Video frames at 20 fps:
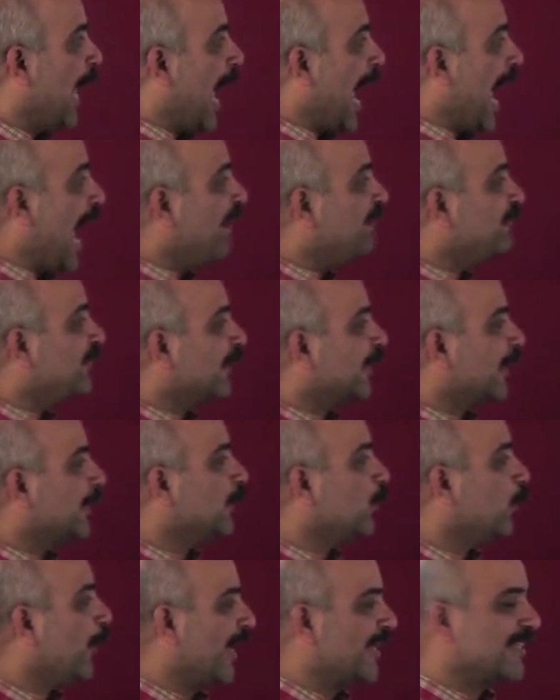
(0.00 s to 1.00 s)
I have
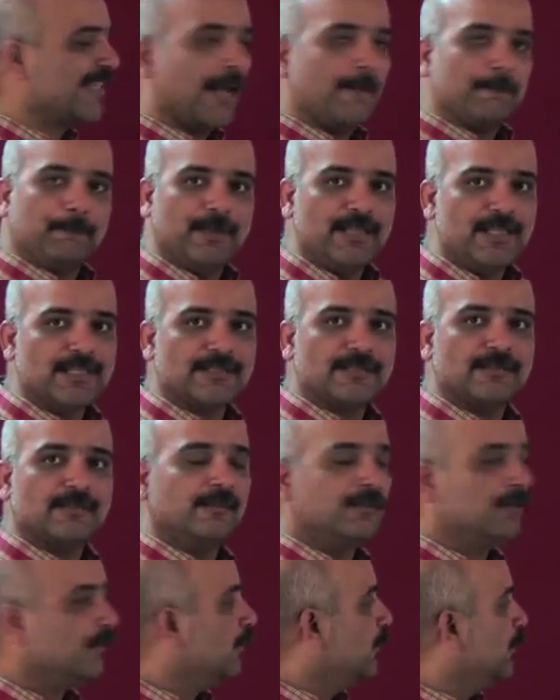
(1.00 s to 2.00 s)
taken two examples.
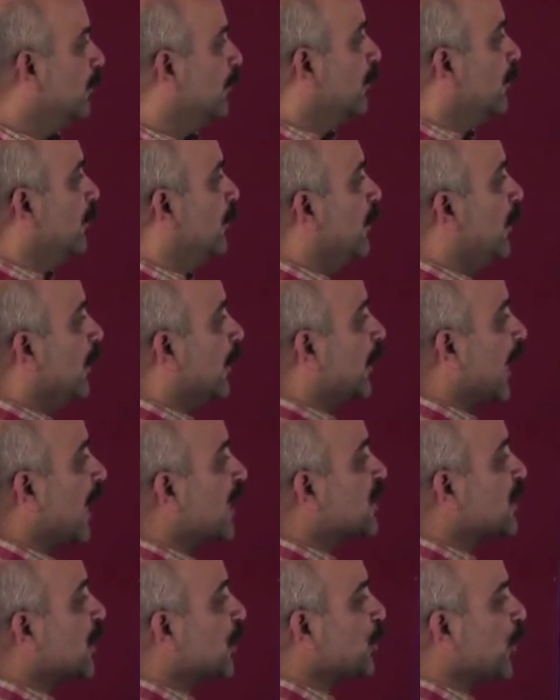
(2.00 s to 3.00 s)

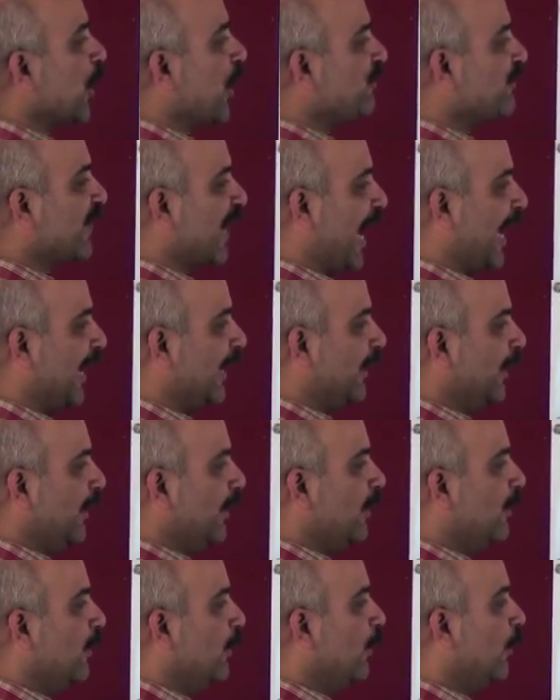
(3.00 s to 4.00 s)
Constriction of
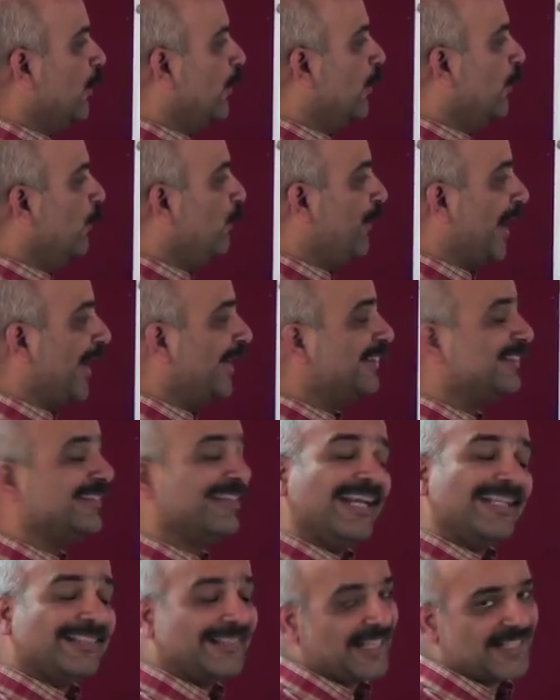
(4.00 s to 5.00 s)
triangle, when
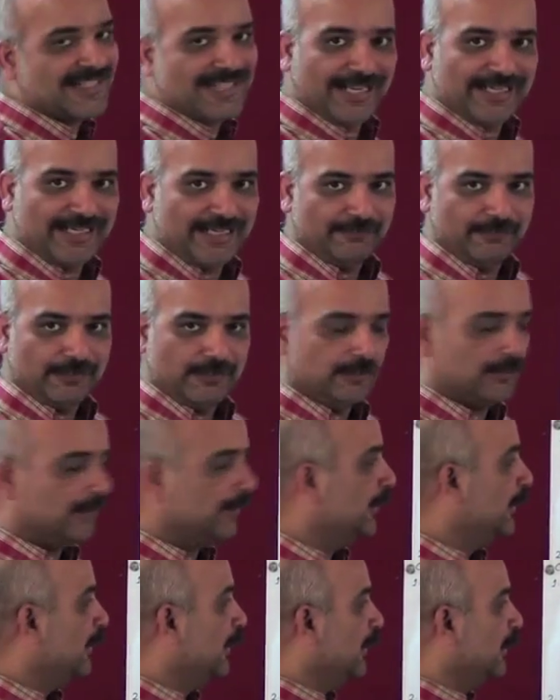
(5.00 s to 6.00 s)
three things are given.
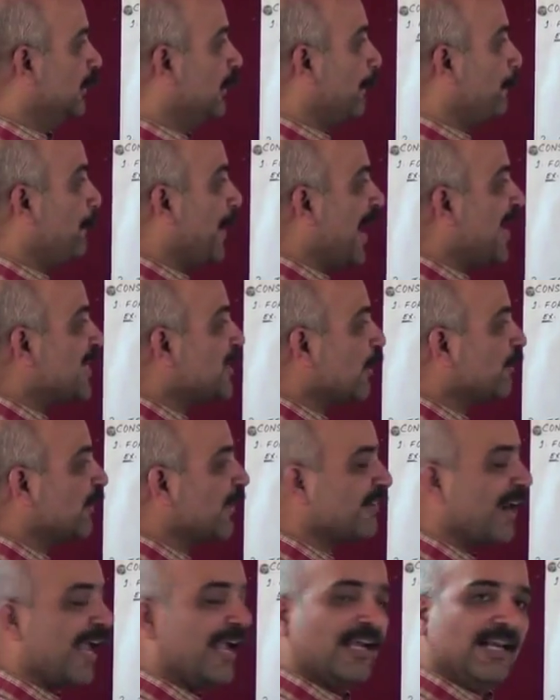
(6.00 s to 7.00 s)
The base of the
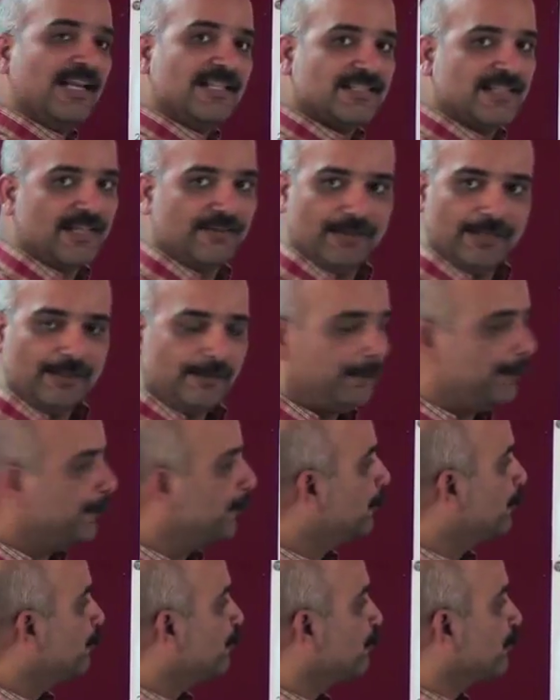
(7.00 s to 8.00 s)
triangle is given,
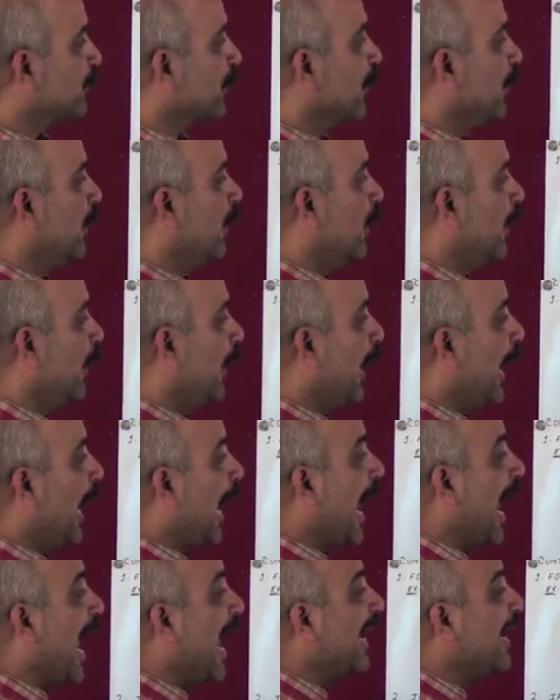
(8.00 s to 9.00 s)

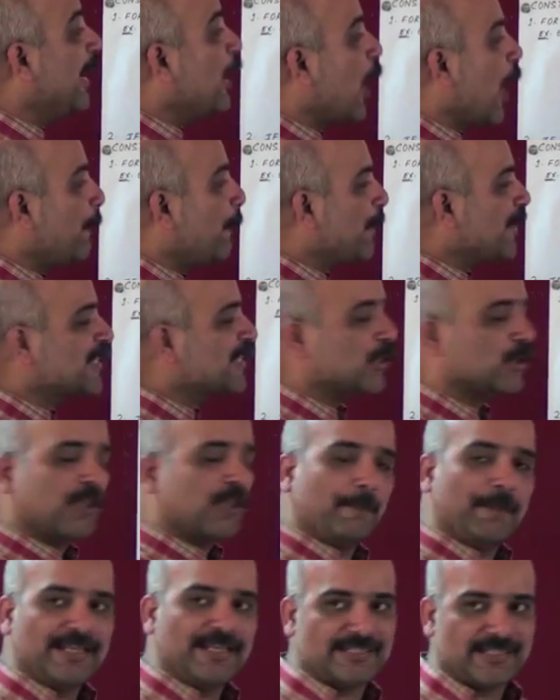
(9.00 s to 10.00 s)
angle opposite to
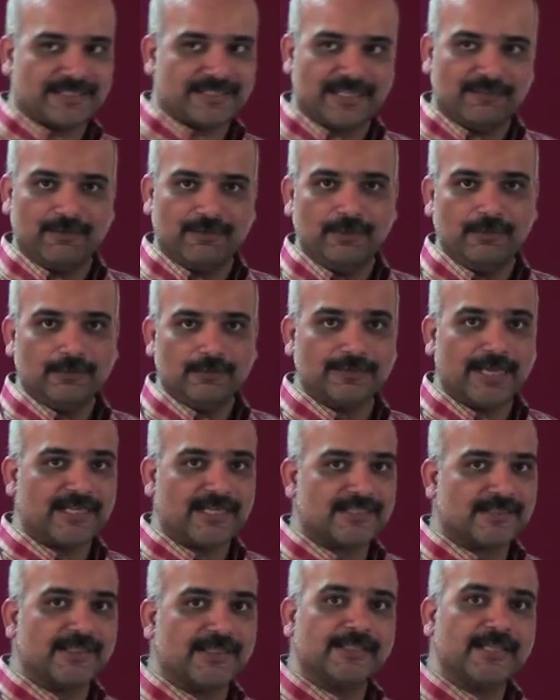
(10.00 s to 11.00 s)
the base is given, that
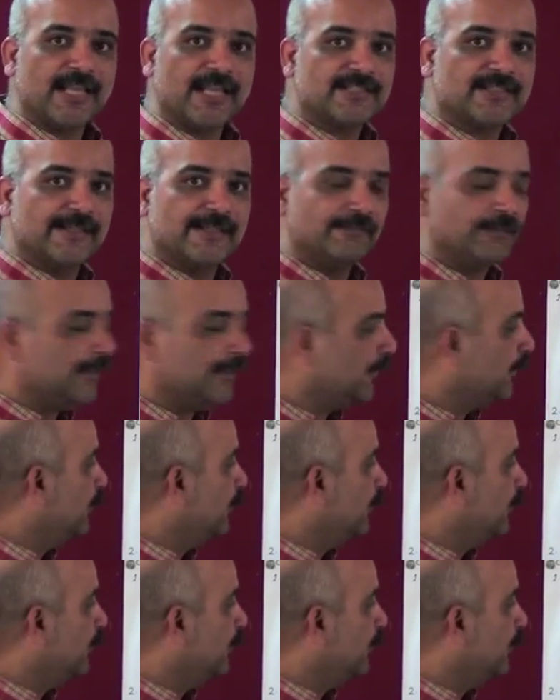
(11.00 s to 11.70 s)
is theta is given,